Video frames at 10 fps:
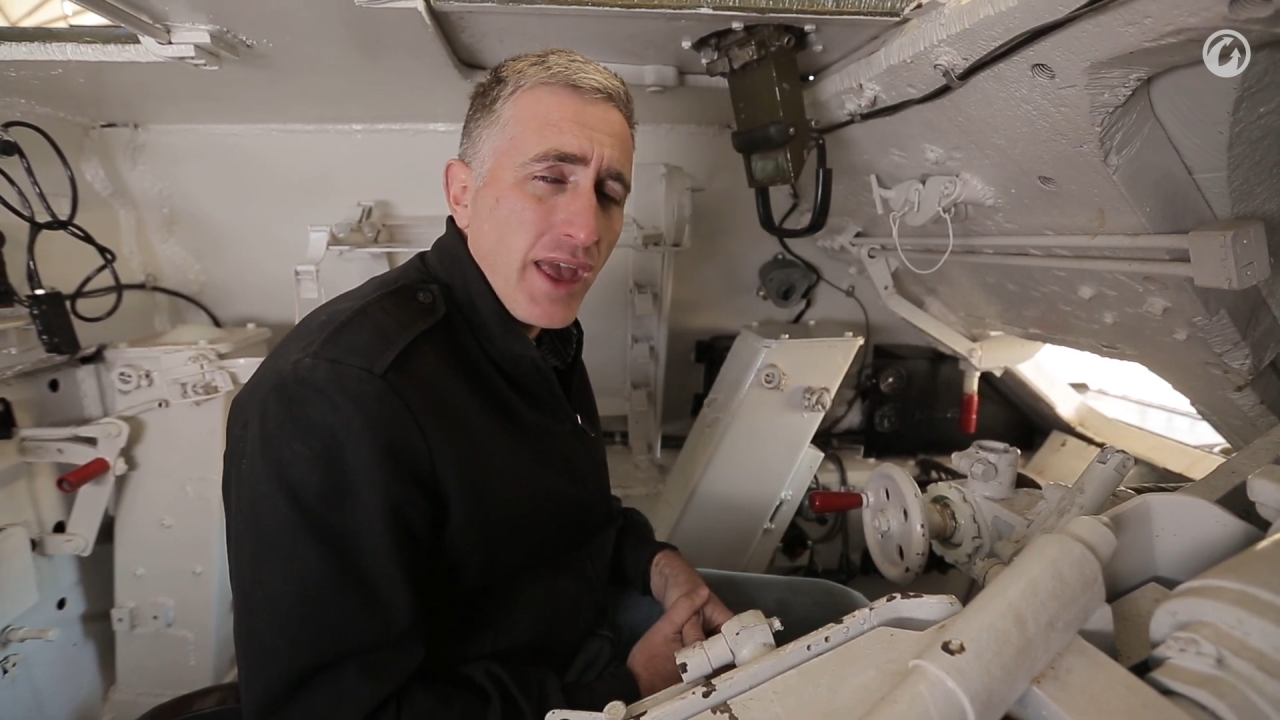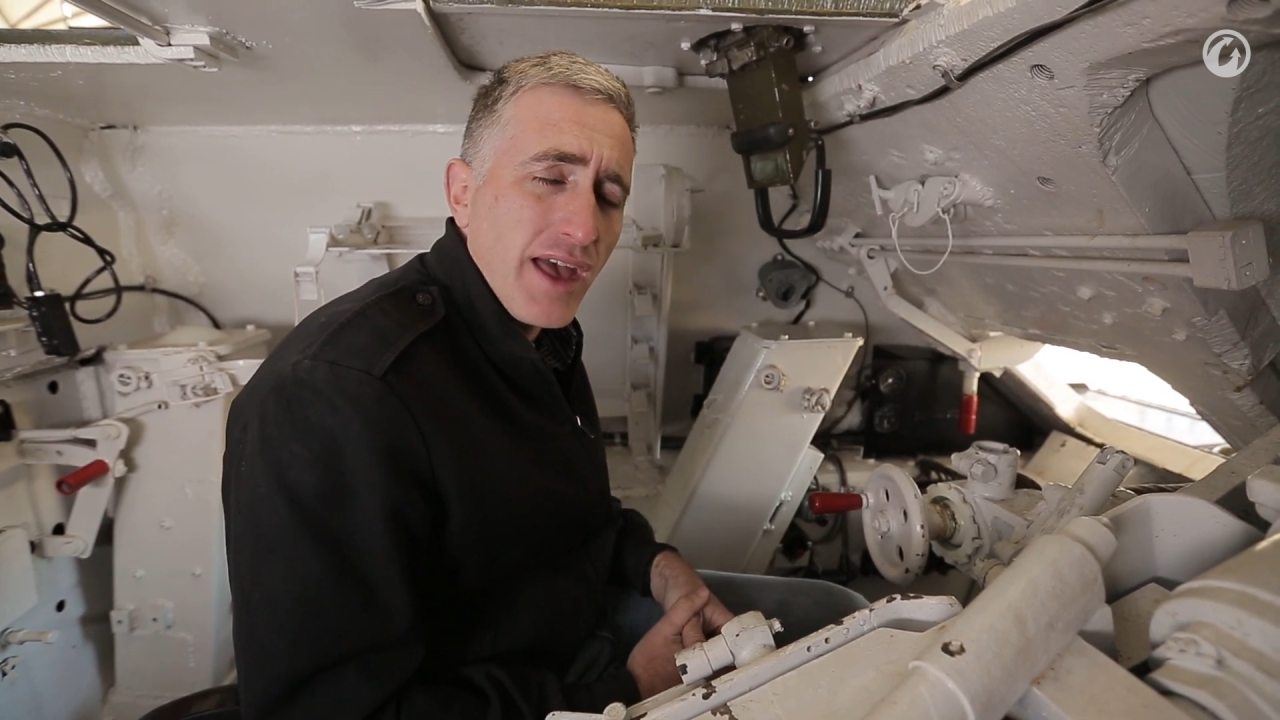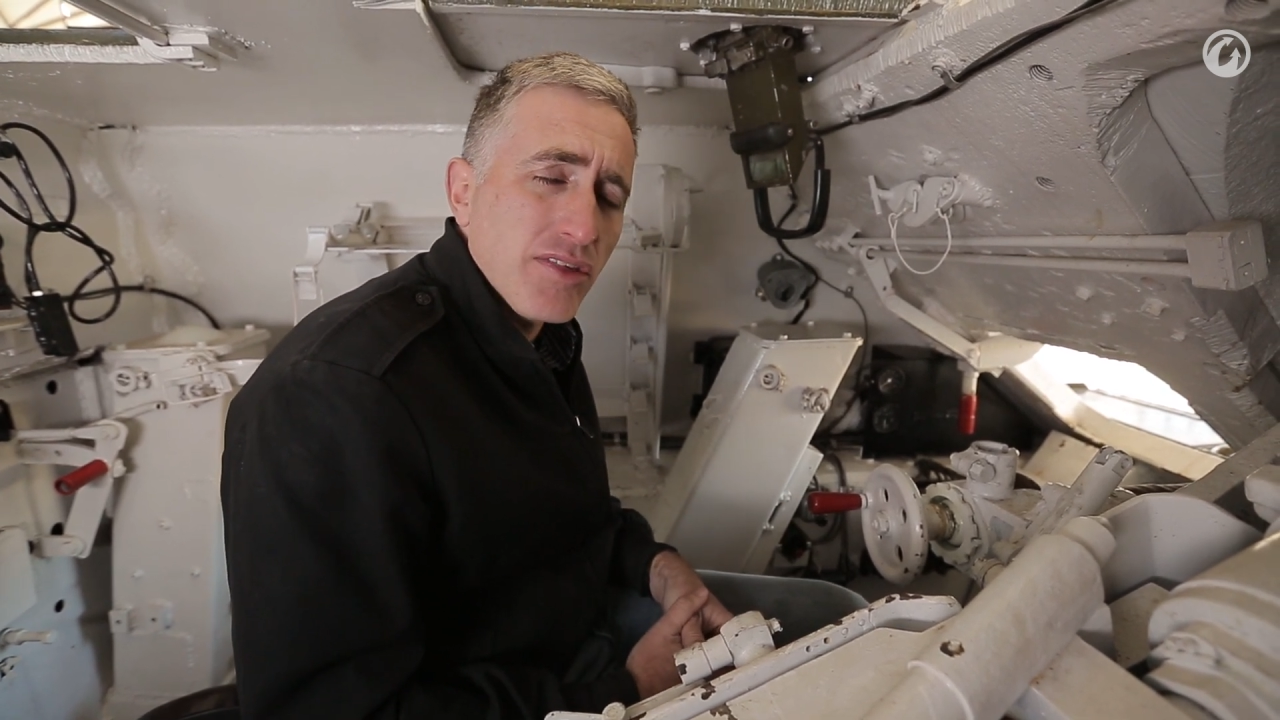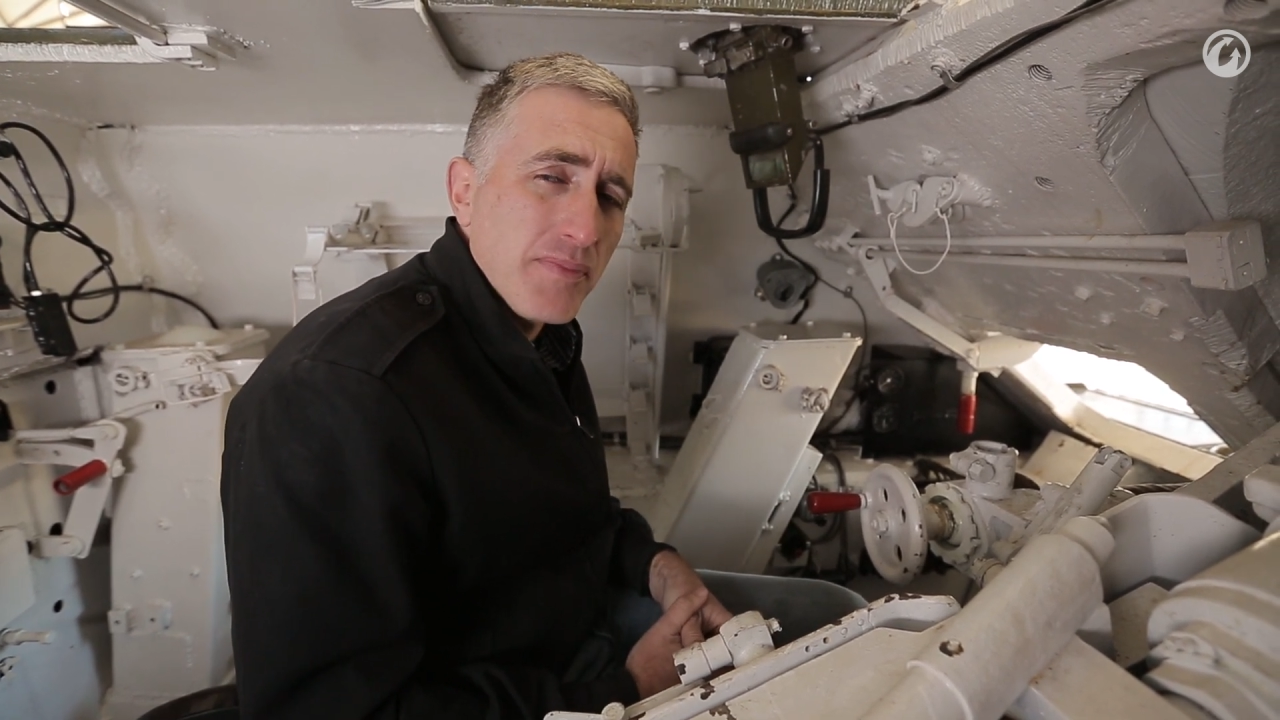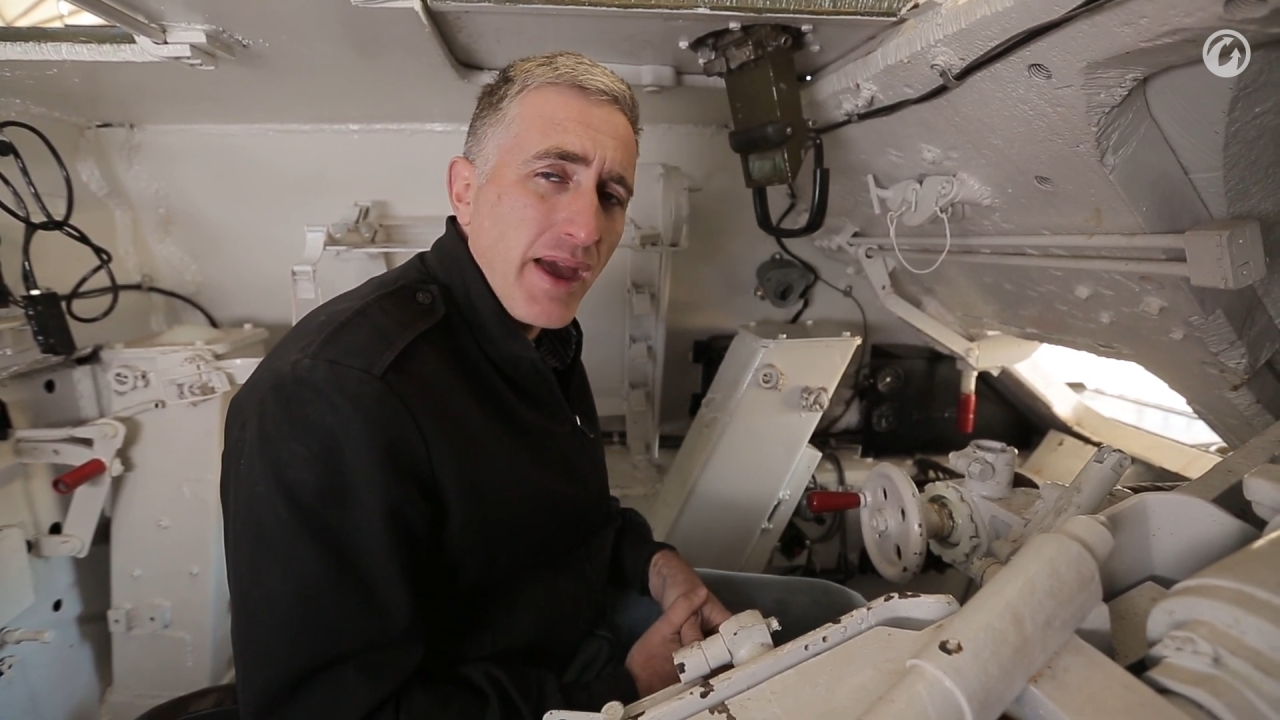
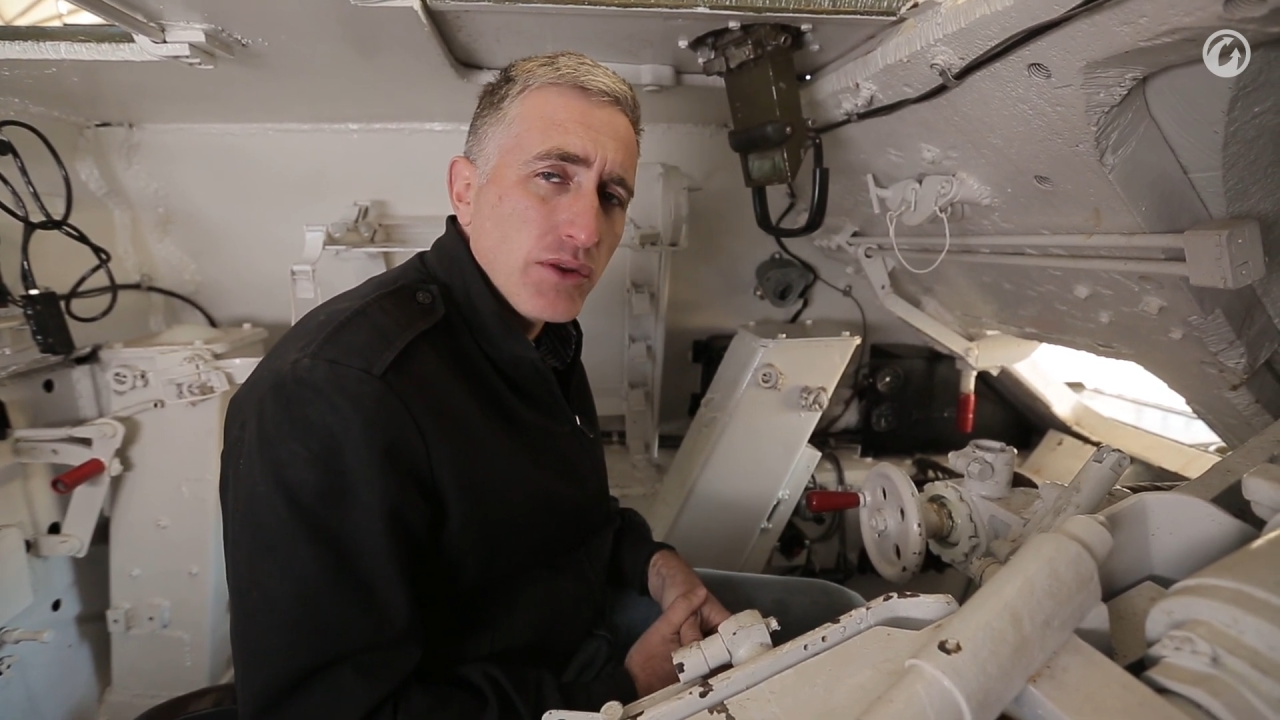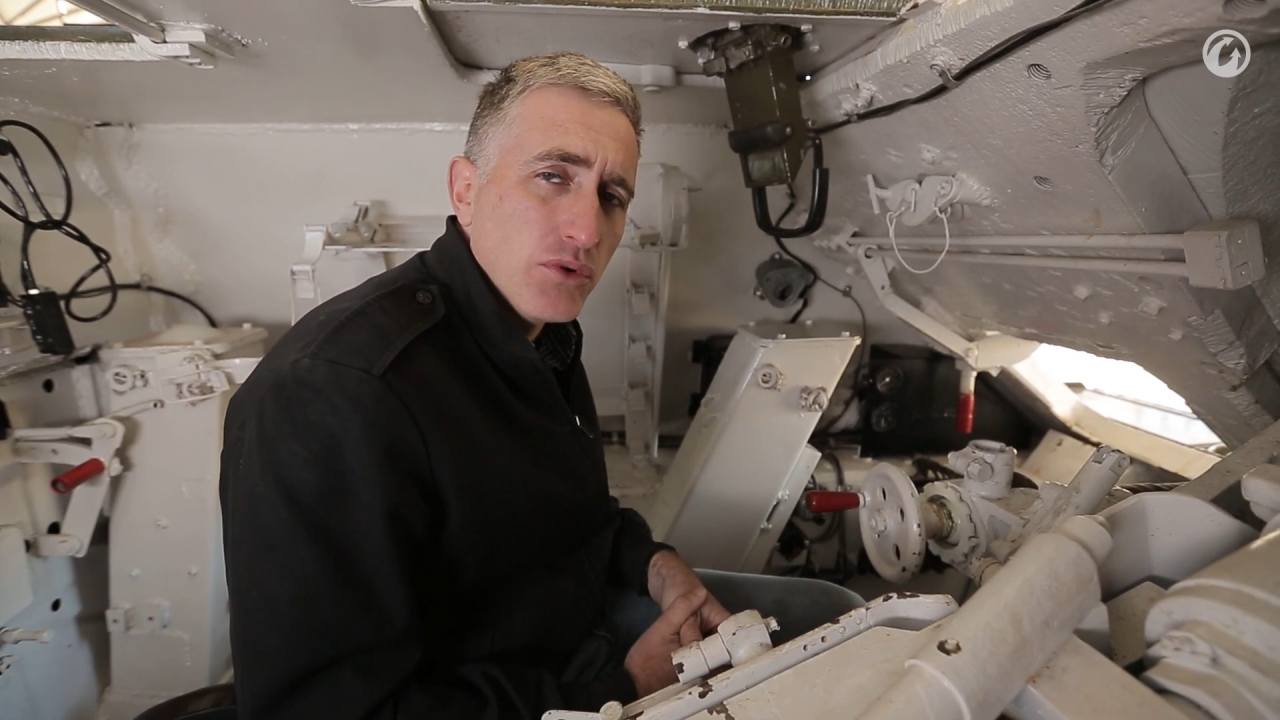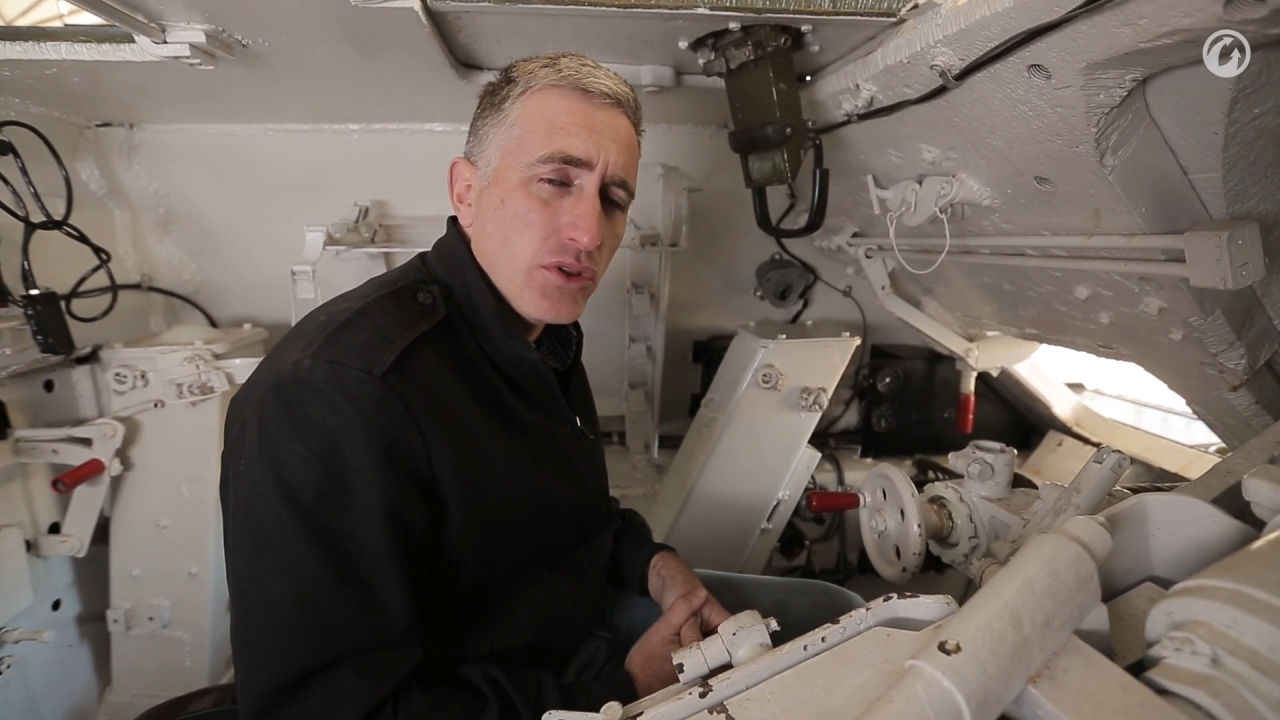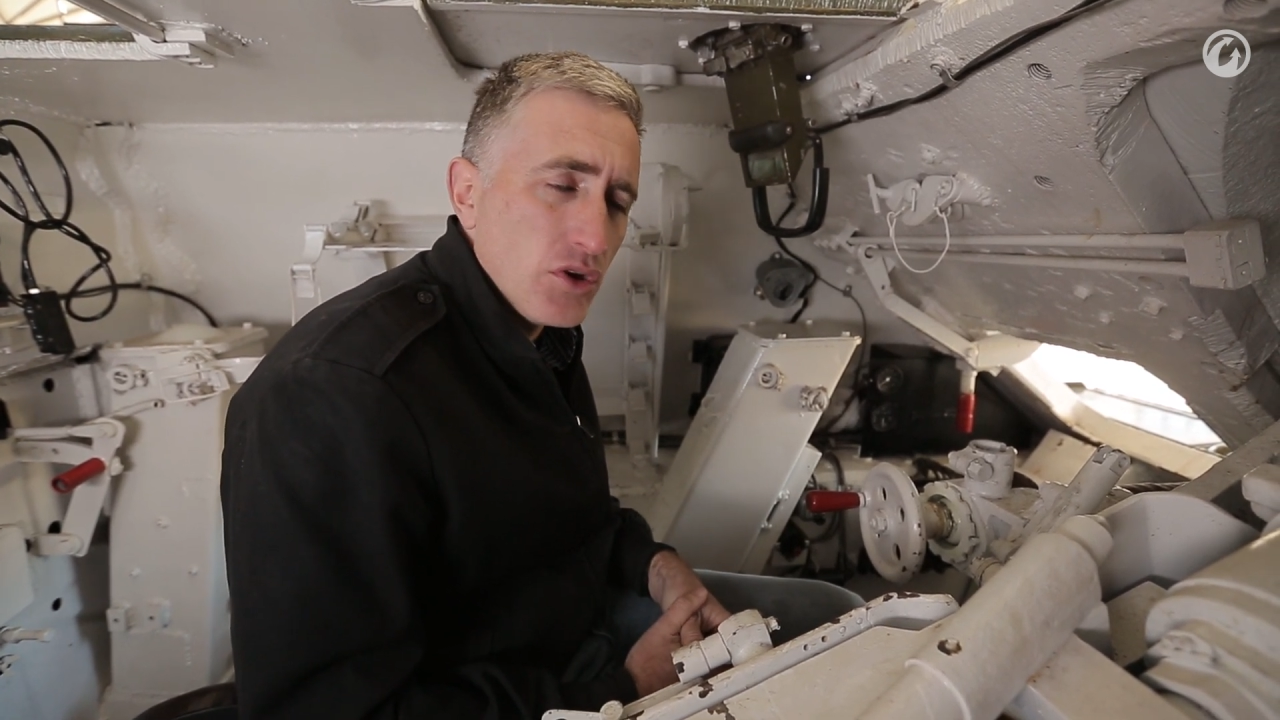has manual,